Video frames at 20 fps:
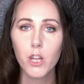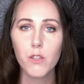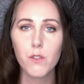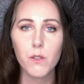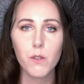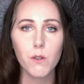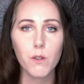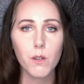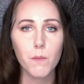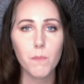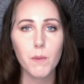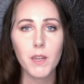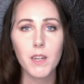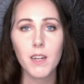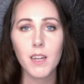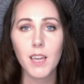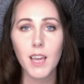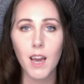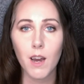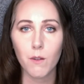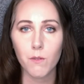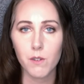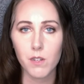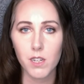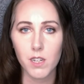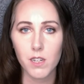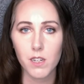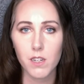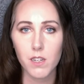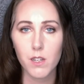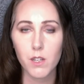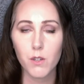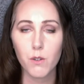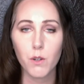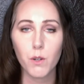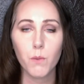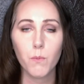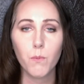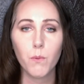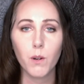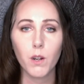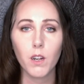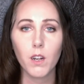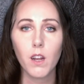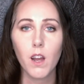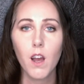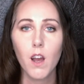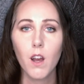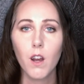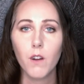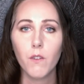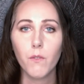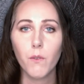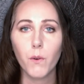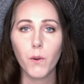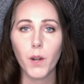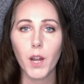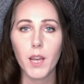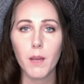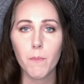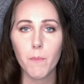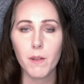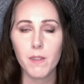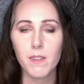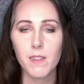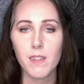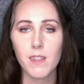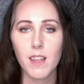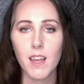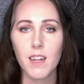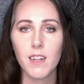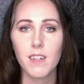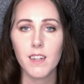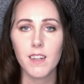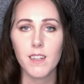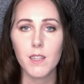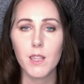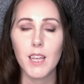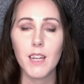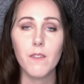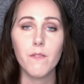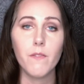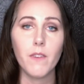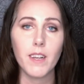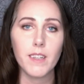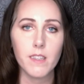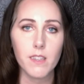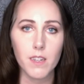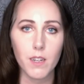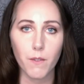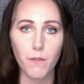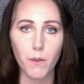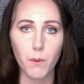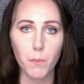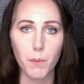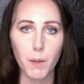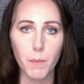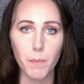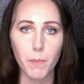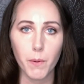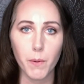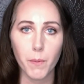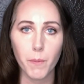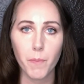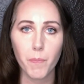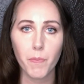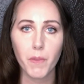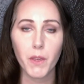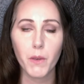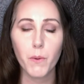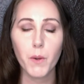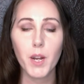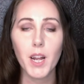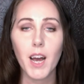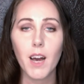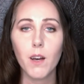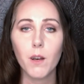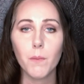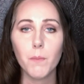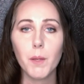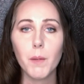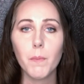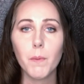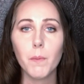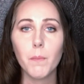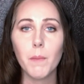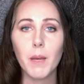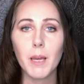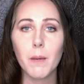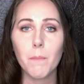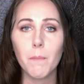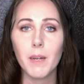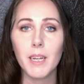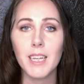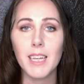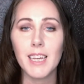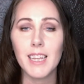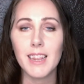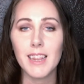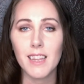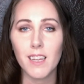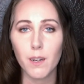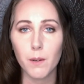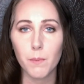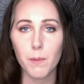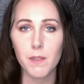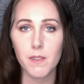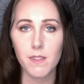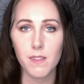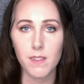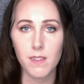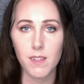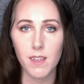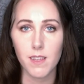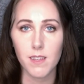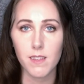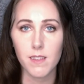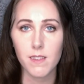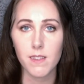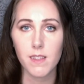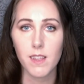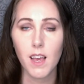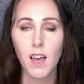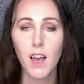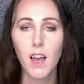So you could be an accountant. You could work for a business that does investing for people. You could help people make money in their businesses.